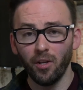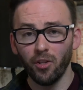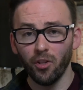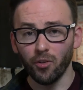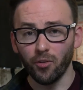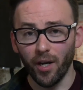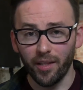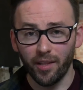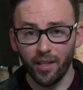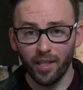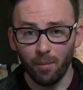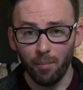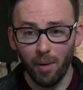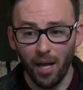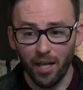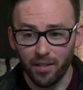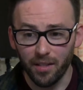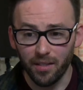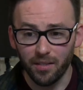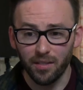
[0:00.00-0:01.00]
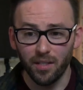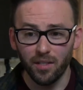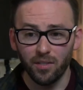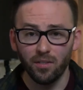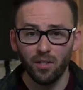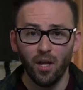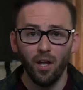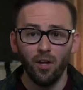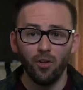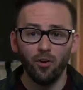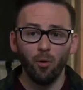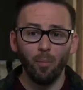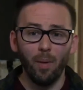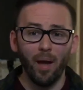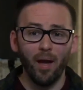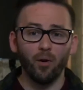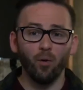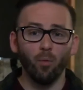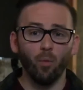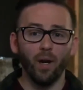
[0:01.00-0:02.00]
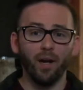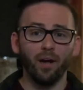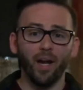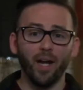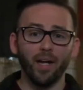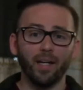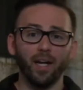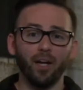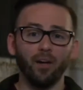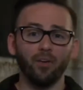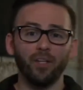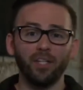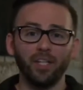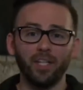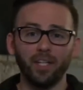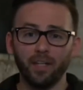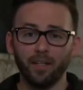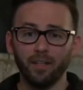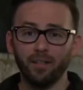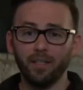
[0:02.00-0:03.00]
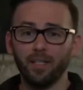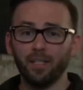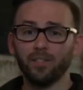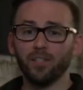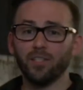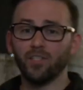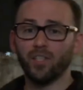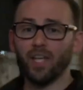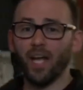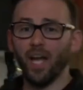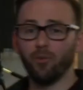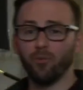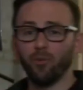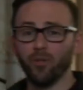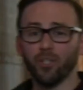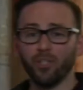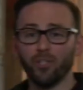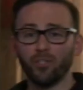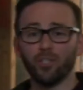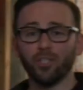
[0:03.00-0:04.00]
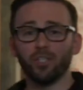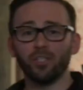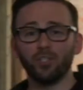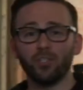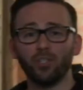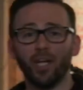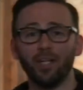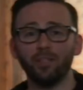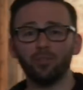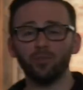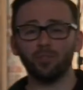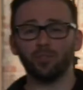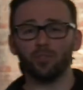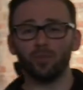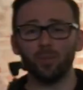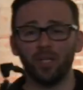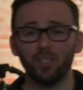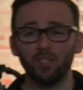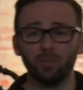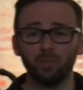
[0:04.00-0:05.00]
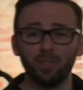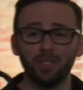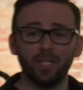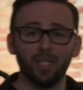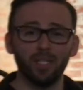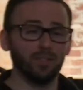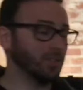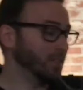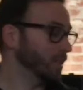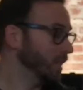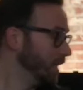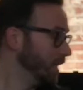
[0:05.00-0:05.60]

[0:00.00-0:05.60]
The great thing about this is no matter where I go in here, the sound really shouldn't change too much because